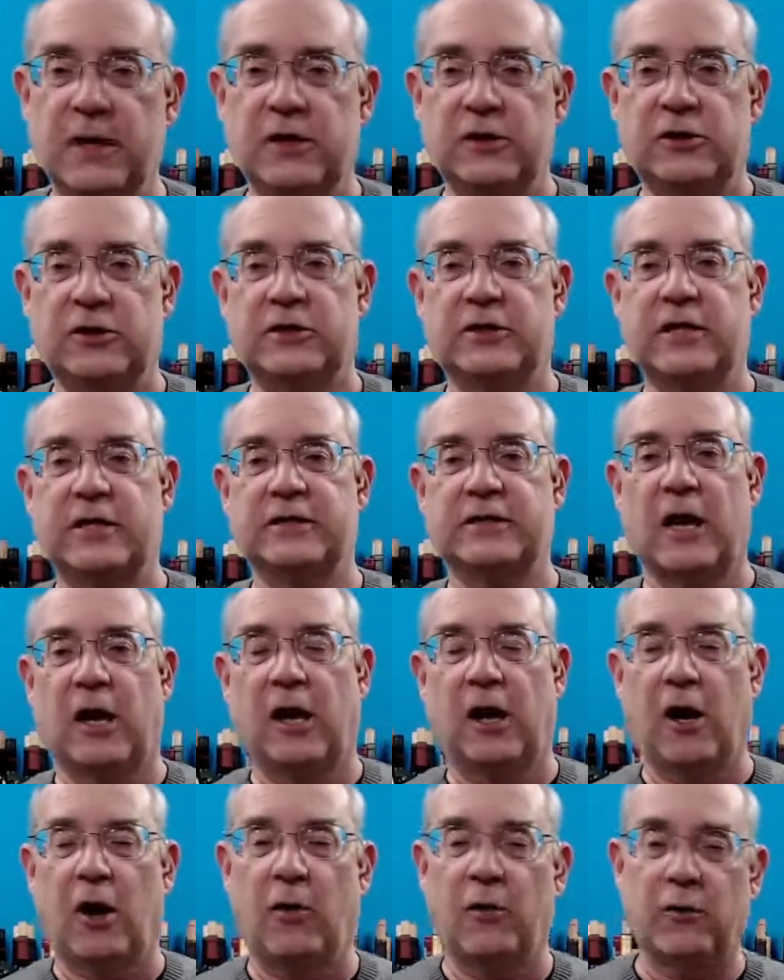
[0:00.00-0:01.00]
She says
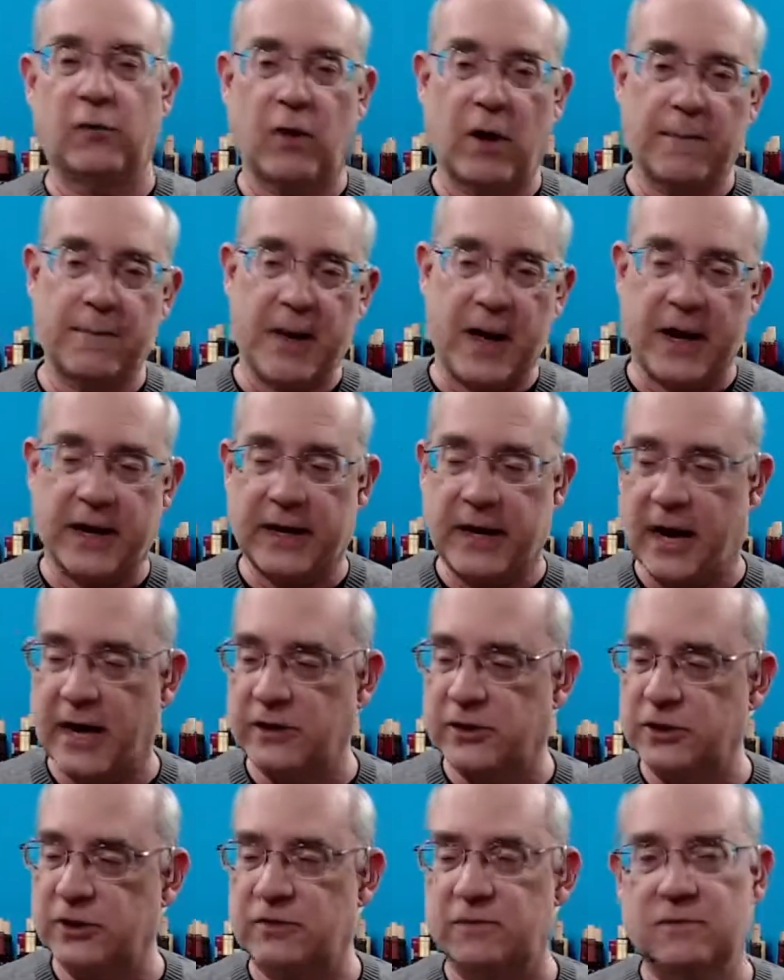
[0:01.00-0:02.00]
hello and right back
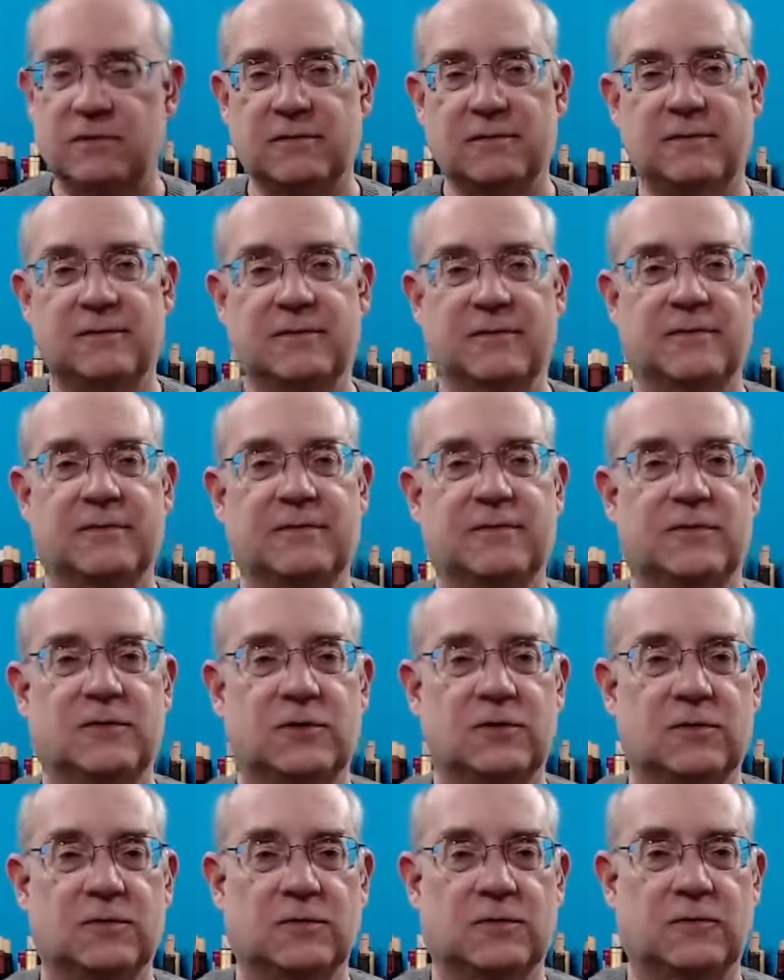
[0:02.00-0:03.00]
at you.
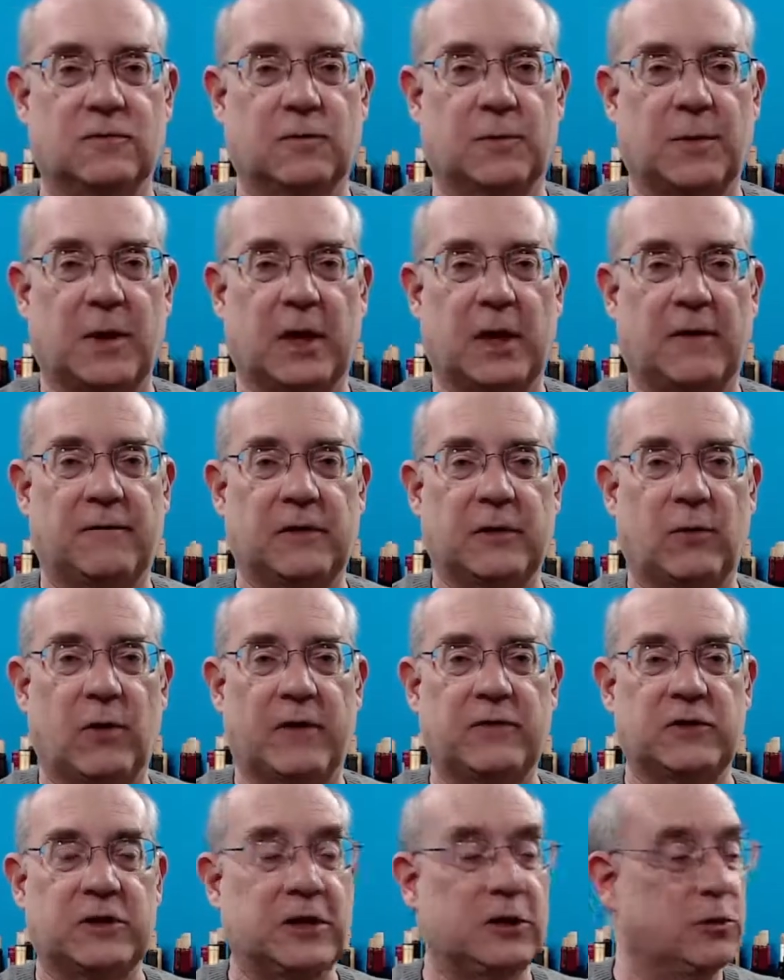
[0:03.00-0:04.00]
For my lovely wife,
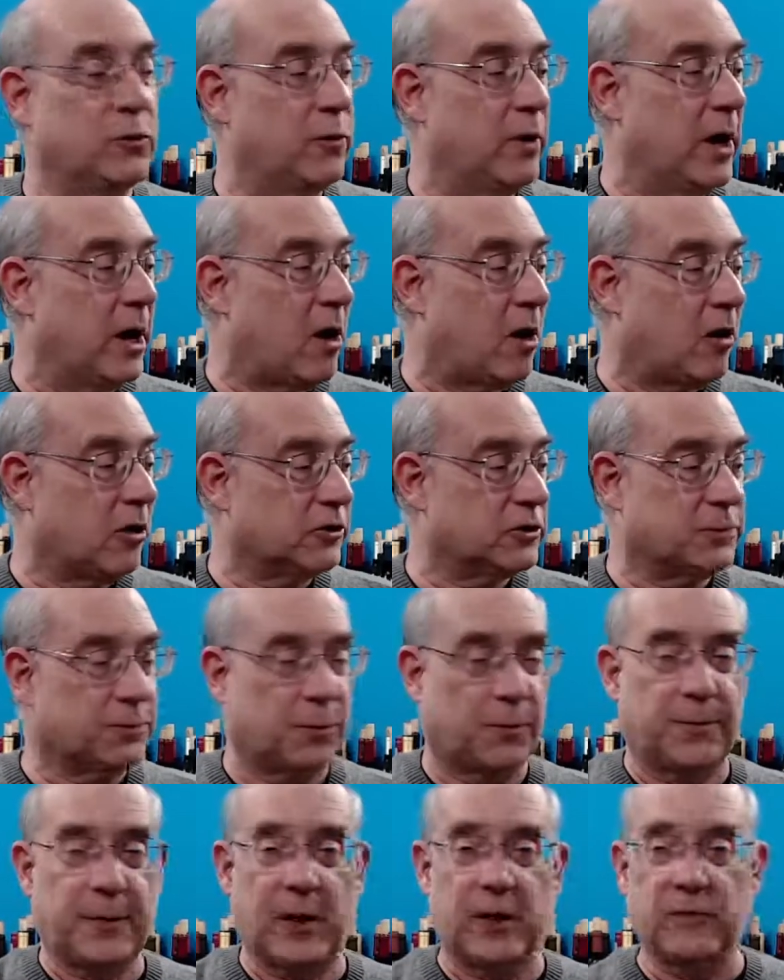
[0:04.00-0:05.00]
Chi, who also
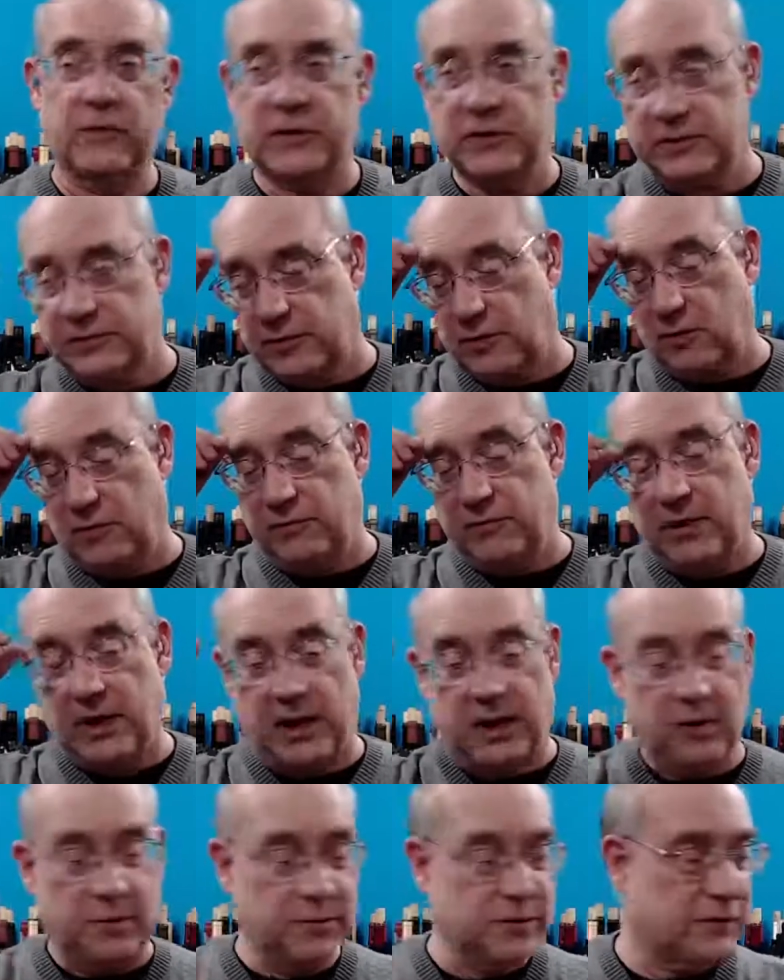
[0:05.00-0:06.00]
prepared this. Oh,
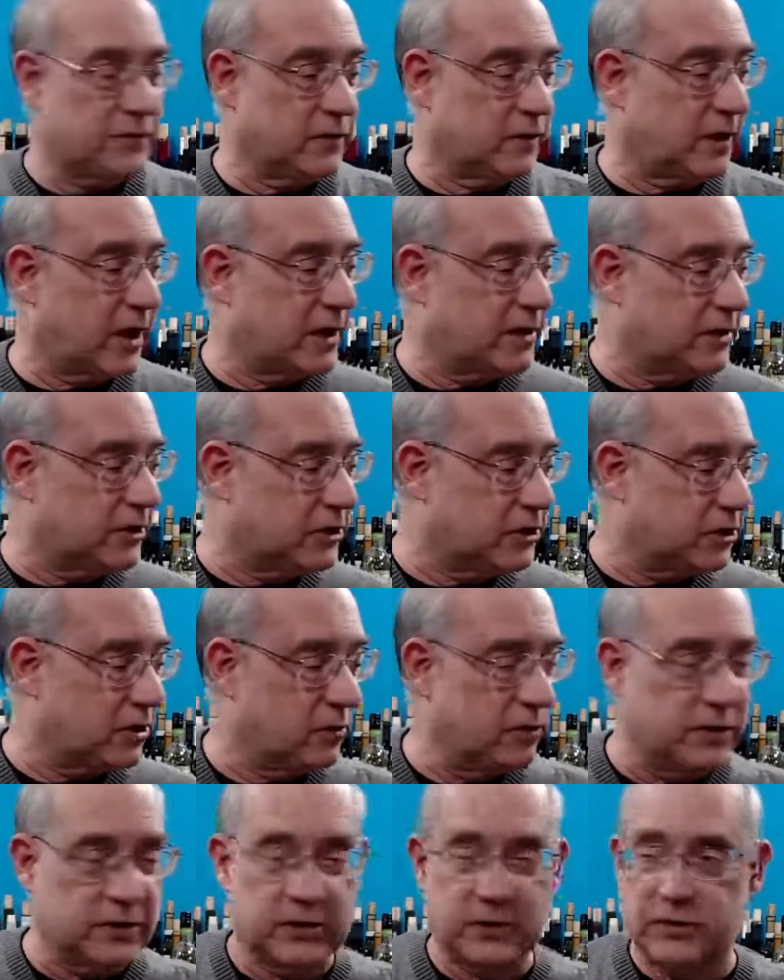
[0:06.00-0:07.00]
I almost forgot to show
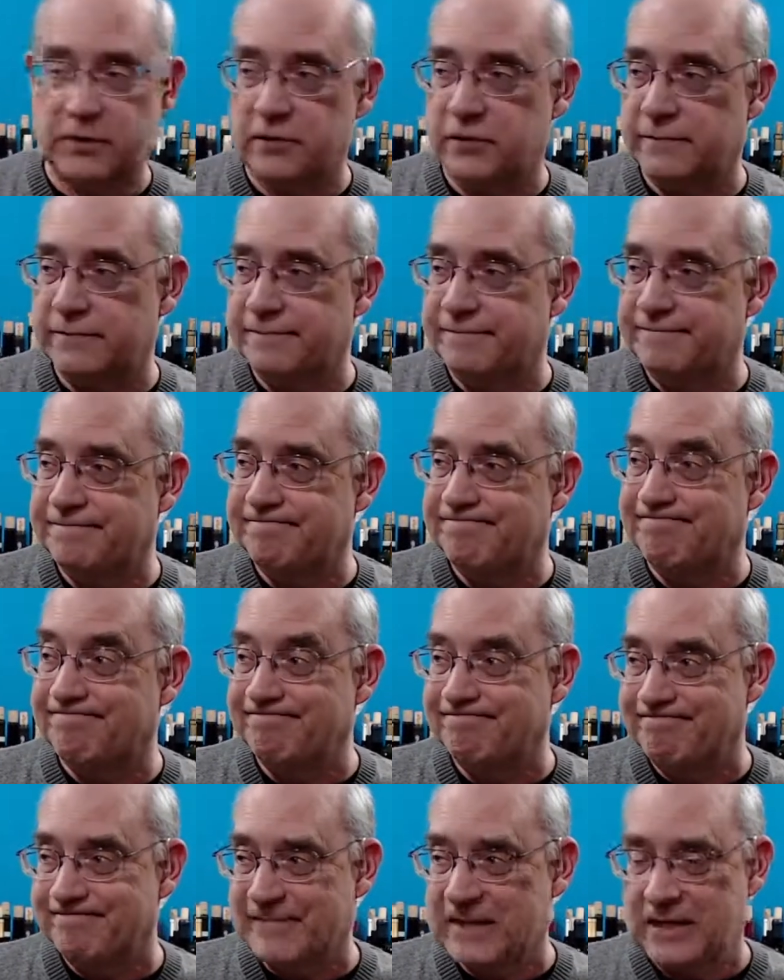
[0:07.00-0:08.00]
this to you.
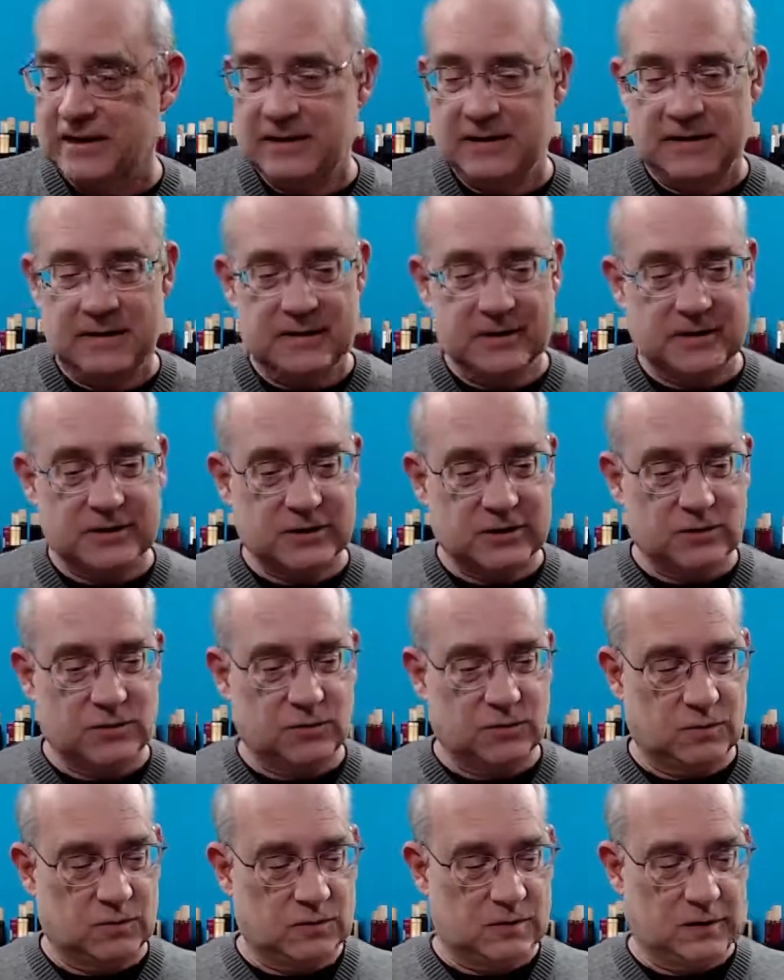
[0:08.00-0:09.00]
This is
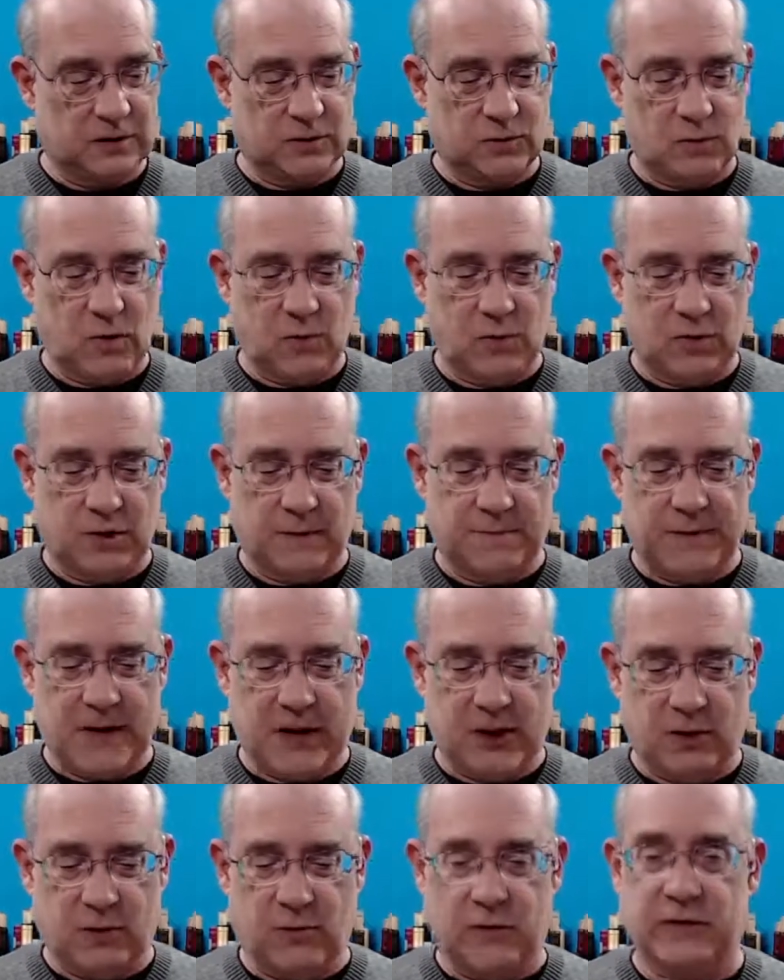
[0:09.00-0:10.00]
what we're going to
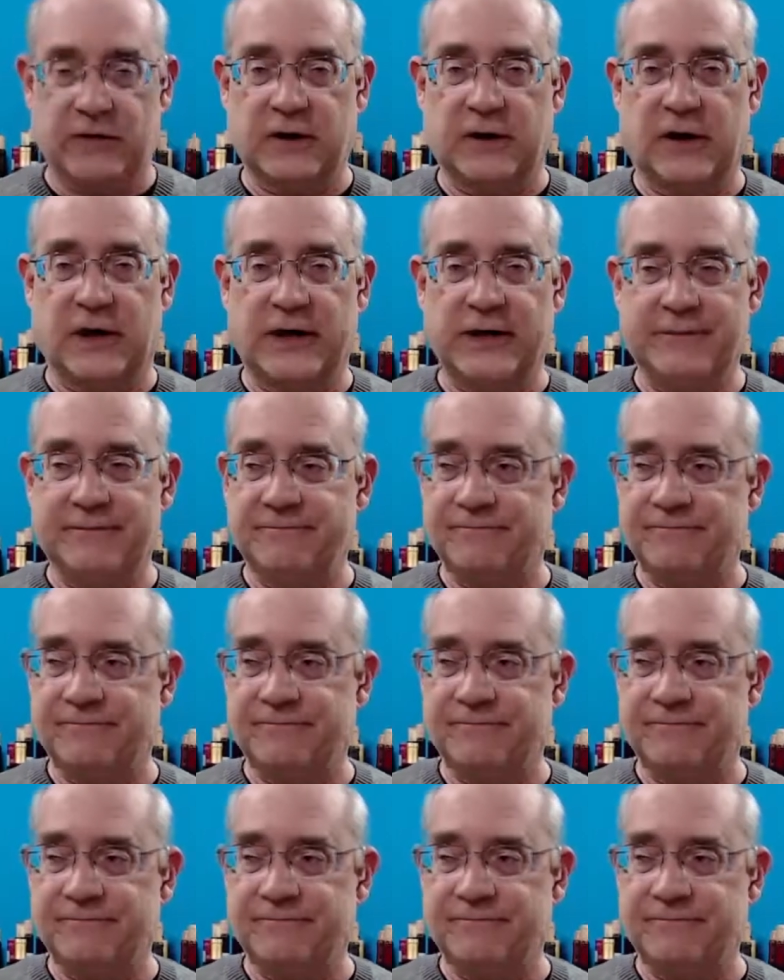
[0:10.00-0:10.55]
pair it with tonight.